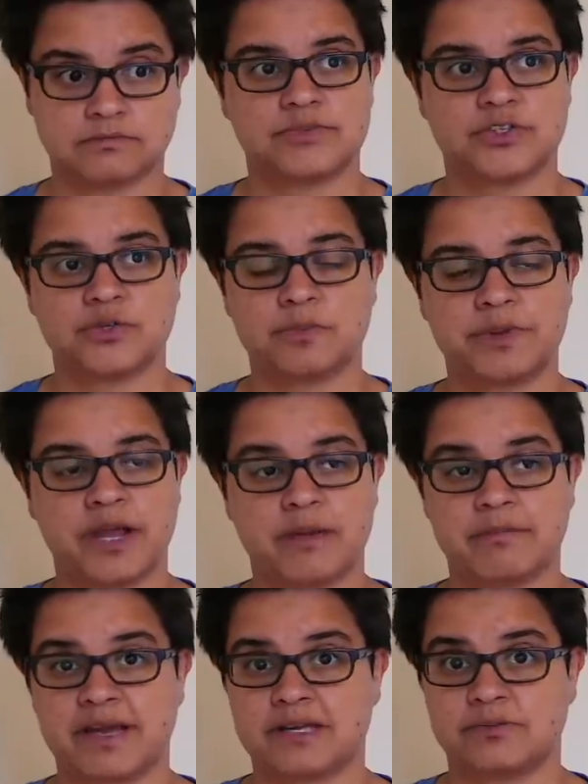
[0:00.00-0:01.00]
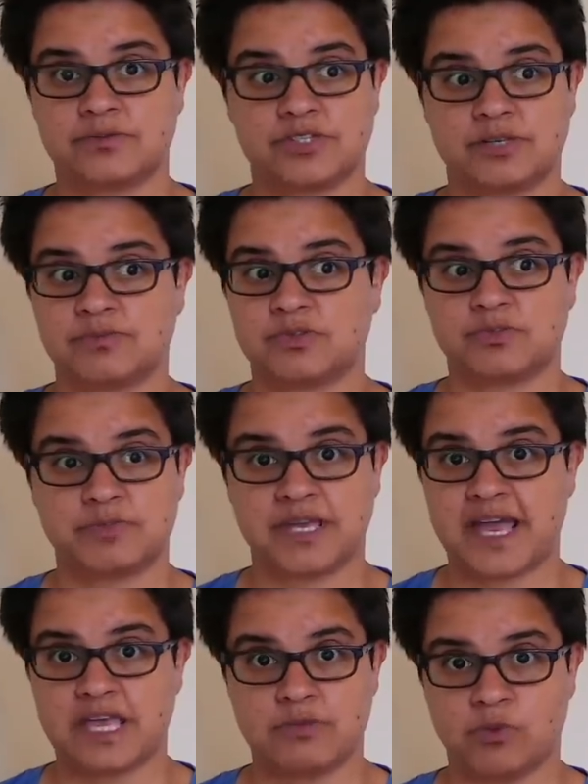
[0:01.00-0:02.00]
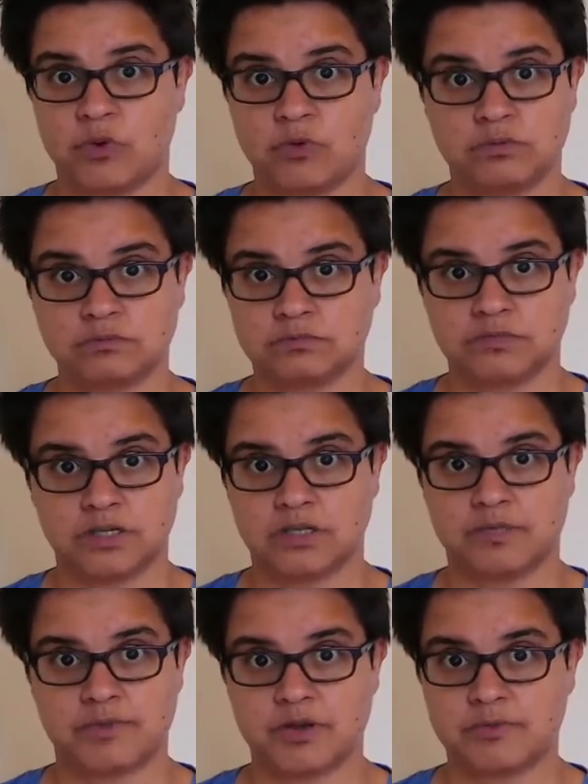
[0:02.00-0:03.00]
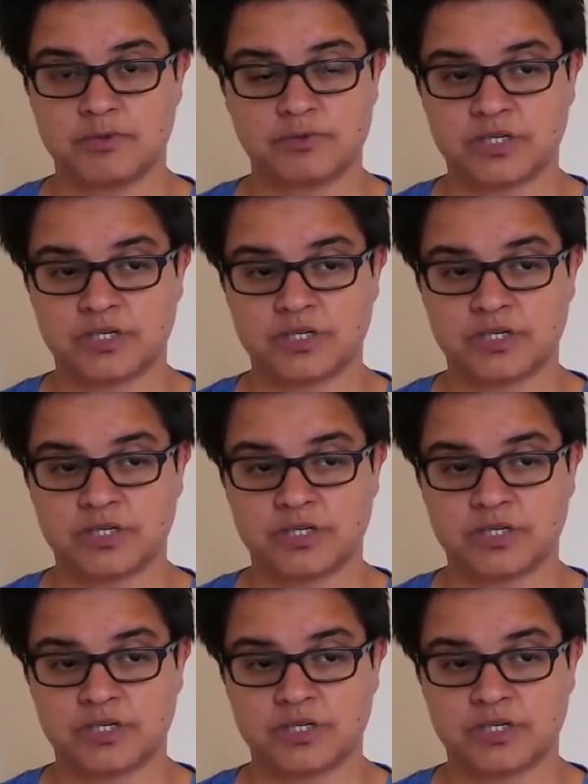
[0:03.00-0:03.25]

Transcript: Jean-Pierre Mao seems to be AWOL at the moment.